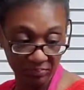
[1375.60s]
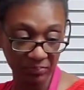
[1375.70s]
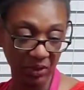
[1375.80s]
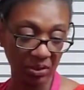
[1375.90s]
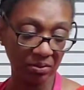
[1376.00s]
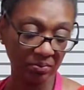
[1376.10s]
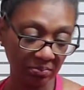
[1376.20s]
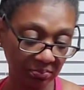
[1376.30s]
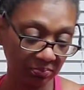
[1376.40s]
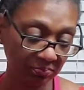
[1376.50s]
so you don't
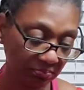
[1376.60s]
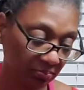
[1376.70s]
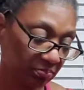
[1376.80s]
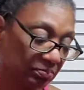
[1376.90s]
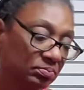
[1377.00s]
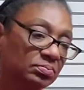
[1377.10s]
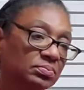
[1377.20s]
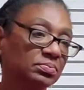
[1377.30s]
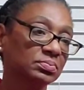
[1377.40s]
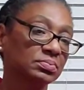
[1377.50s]
have a big
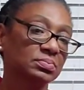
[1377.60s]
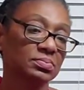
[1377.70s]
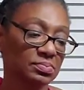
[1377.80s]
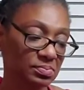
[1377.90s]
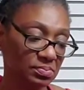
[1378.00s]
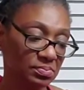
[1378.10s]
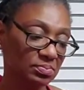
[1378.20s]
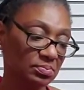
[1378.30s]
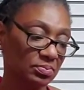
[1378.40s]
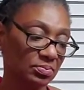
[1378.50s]
block
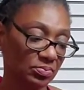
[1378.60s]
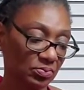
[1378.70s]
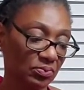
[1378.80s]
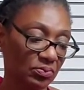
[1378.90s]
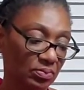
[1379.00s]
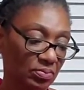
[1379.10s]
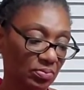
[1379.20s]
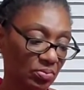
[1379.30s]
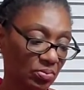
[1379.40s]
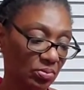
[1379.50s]
of literal
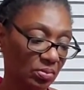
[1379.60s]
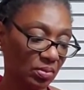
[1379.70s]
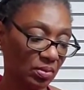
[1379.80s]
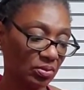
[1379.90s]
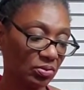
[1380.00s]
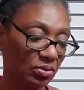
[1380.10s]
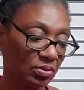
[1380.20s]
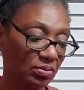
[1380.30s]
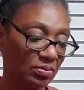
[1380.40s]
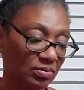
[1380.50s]
butter
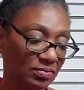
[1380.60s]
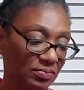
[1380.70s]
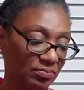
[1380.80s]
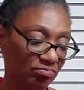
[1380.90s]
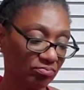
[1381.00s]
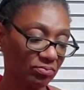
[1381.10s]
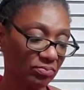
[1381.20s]
inside